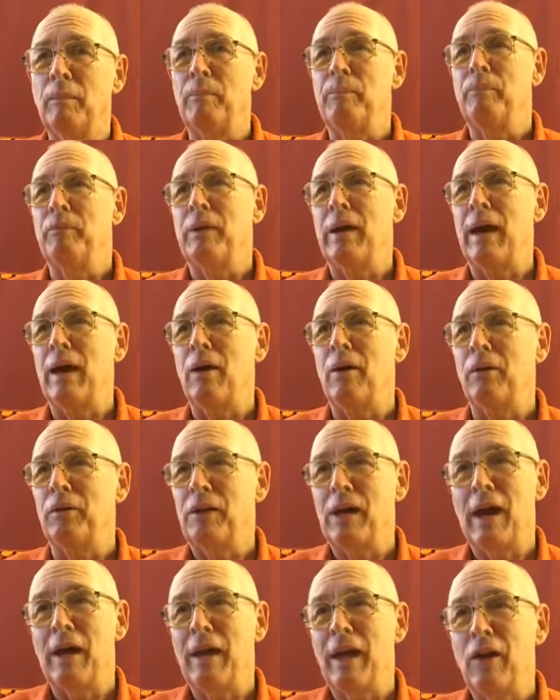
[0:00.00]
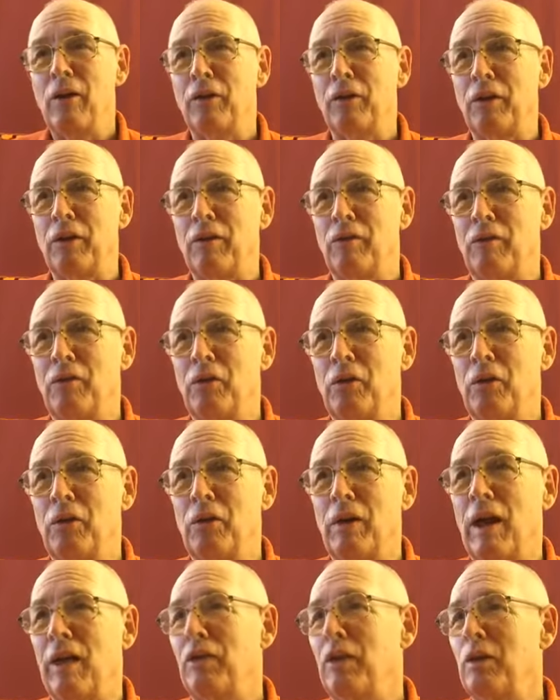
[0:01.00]
now not healthy food.
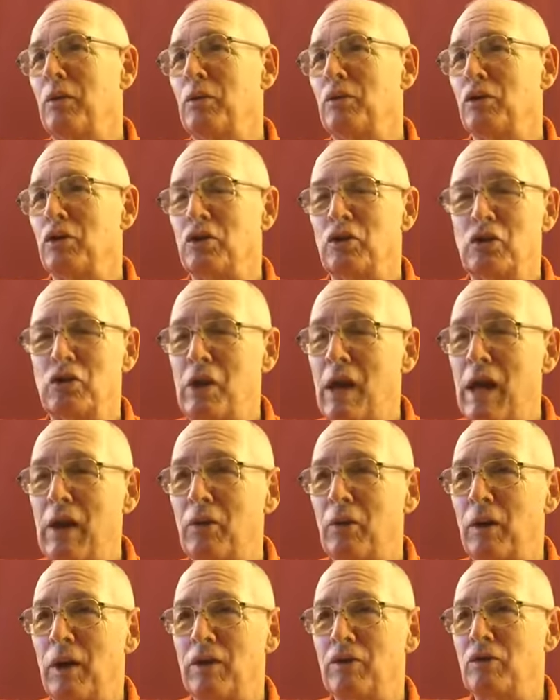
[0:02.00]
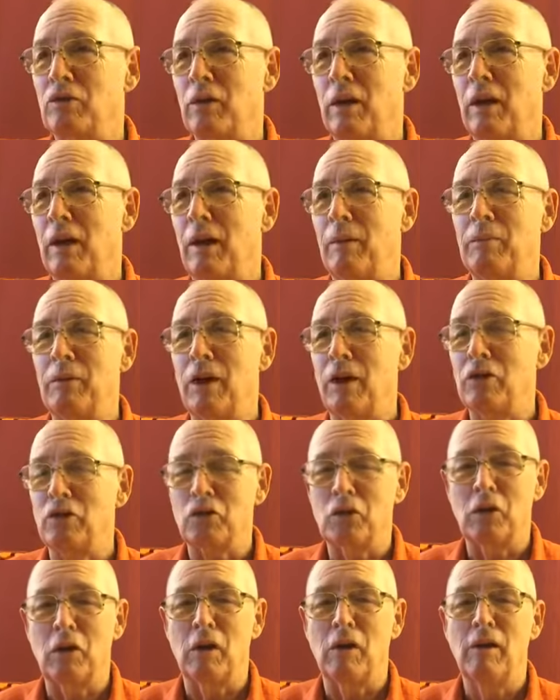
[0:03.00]
I think it was a steak restaurant, I'm not
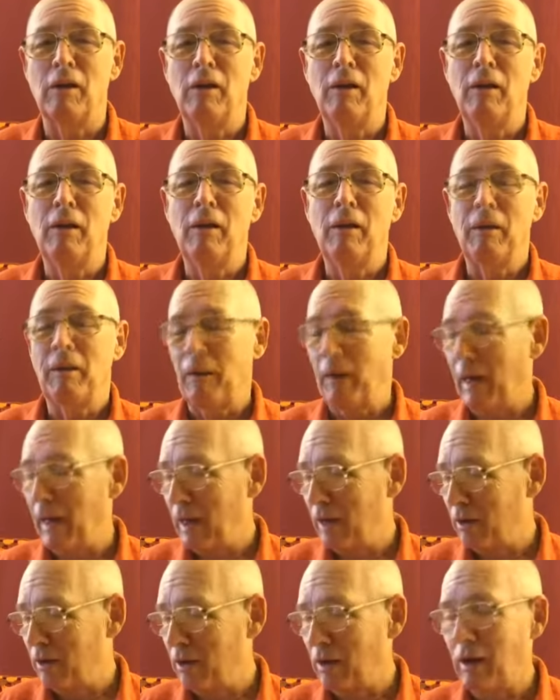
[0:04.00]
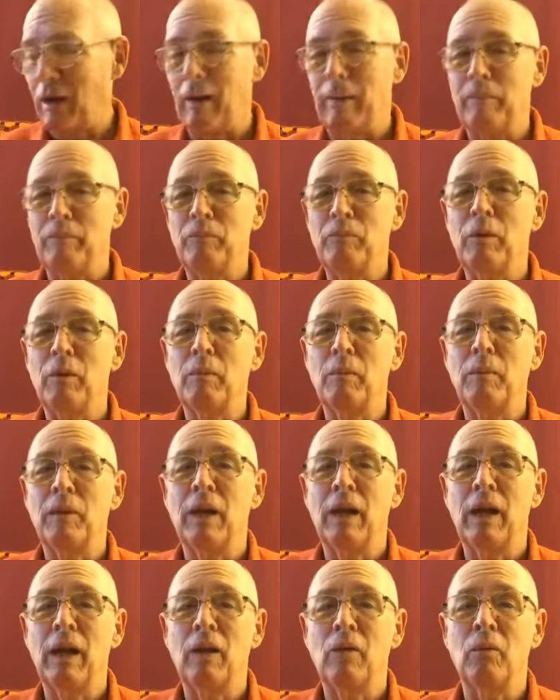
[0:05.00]
sure. And but
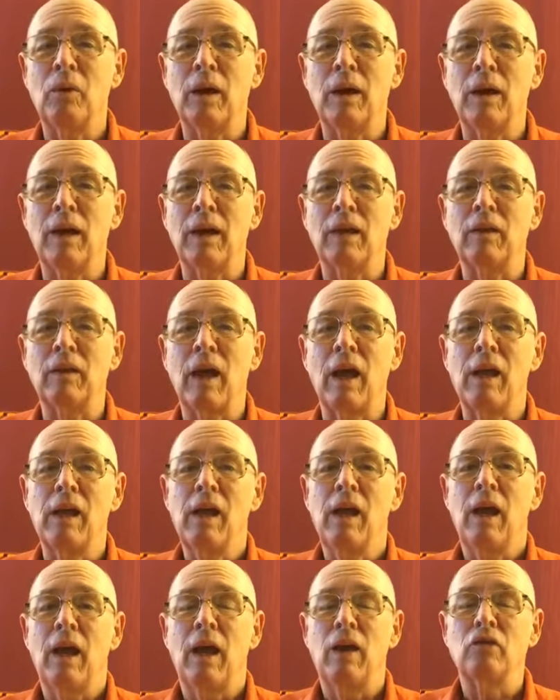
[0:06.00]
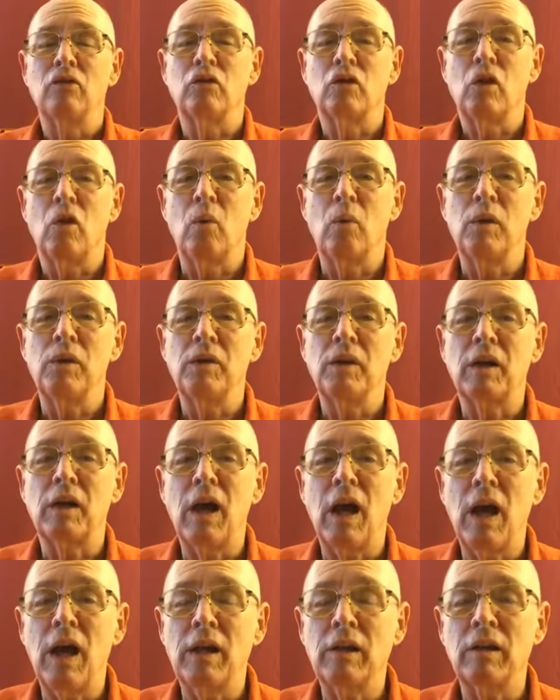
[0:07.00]
anyway, like that. And so when the
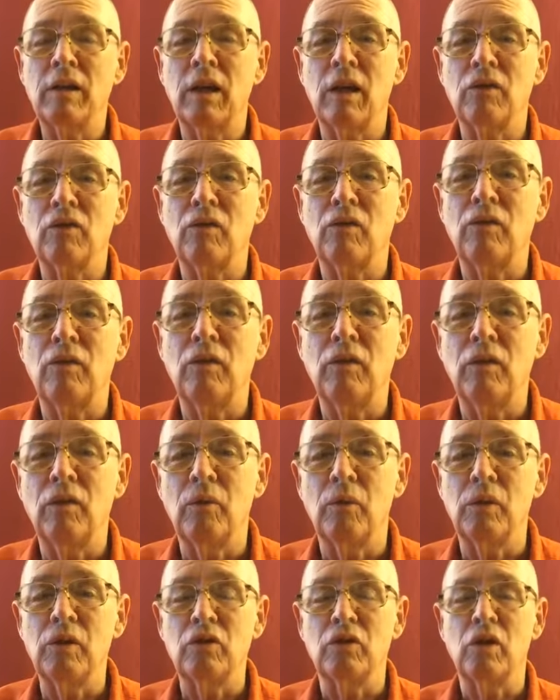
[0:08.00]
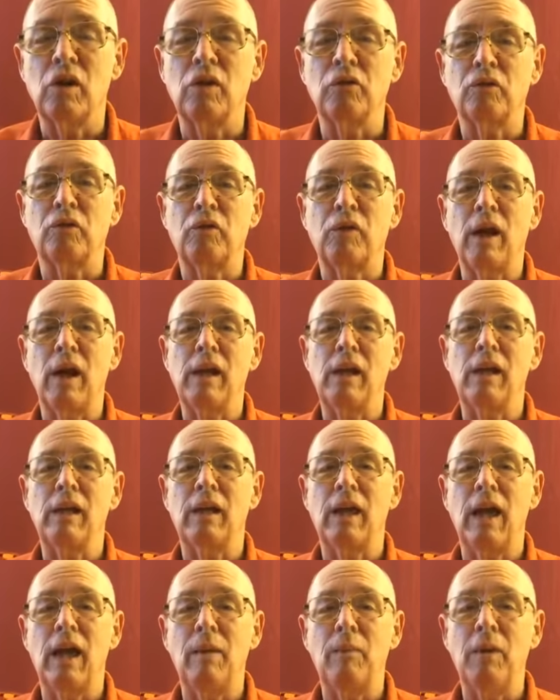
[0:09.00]
contest results finally
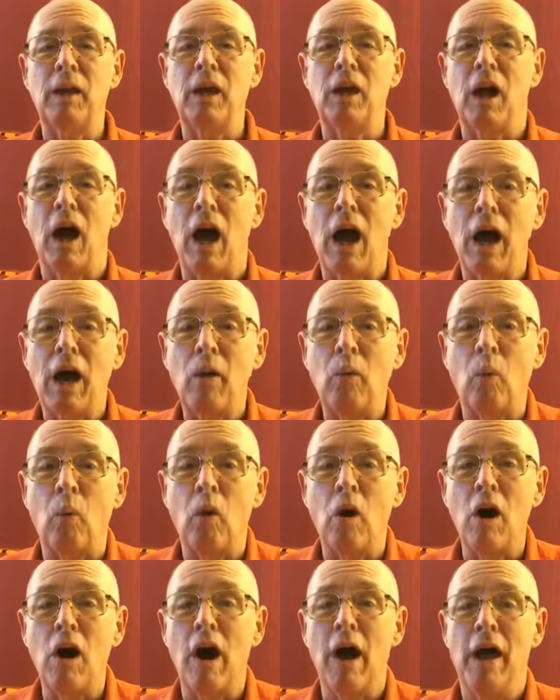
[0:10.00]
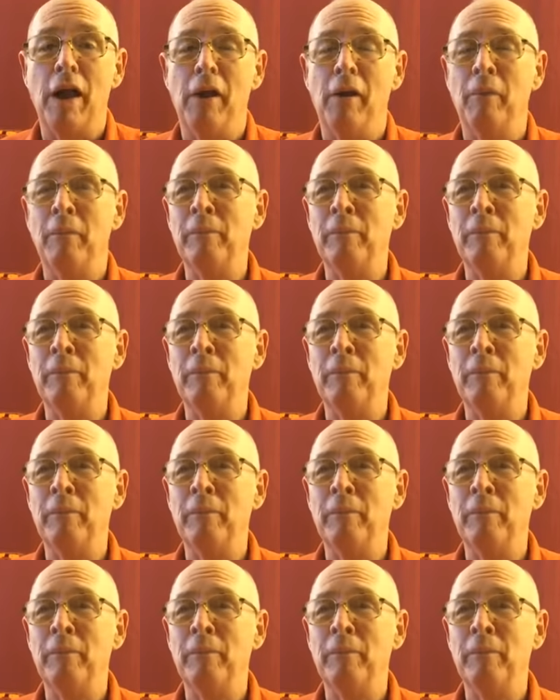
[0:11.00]
came in, I won.